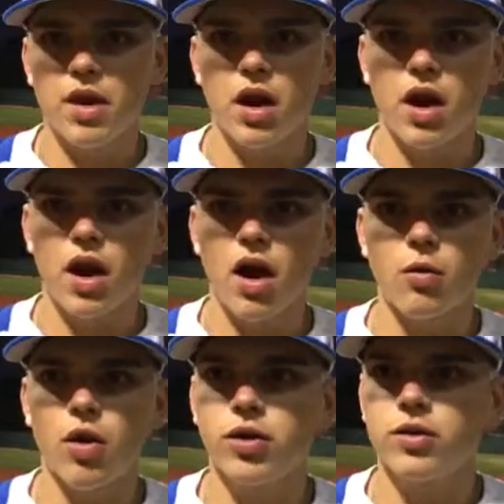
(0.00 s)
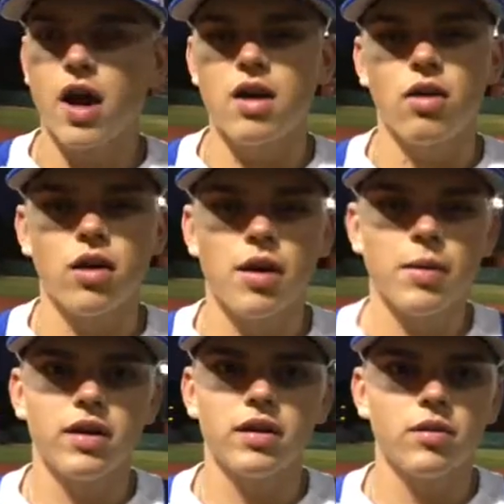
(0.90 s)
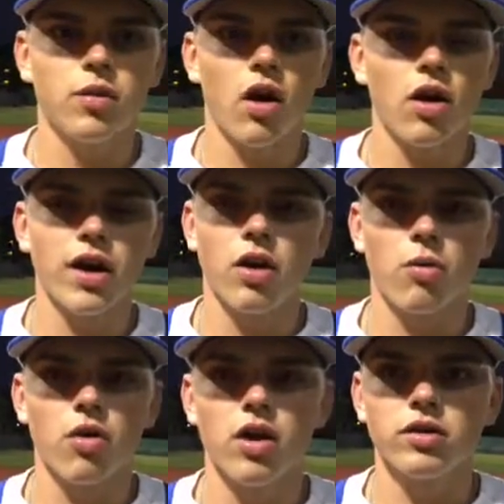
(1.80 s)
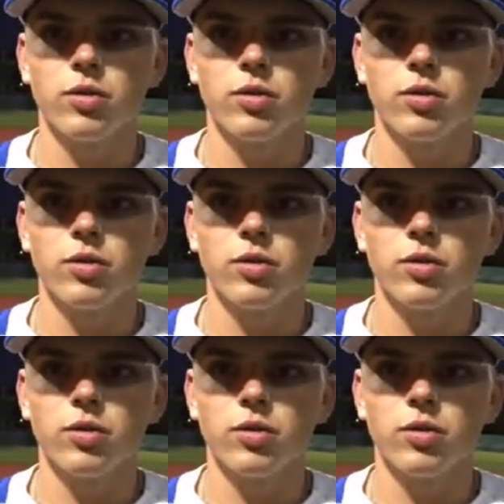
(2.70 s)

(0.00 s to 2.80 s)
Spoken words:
our 1-9 hole, I mean, we all hit home runs.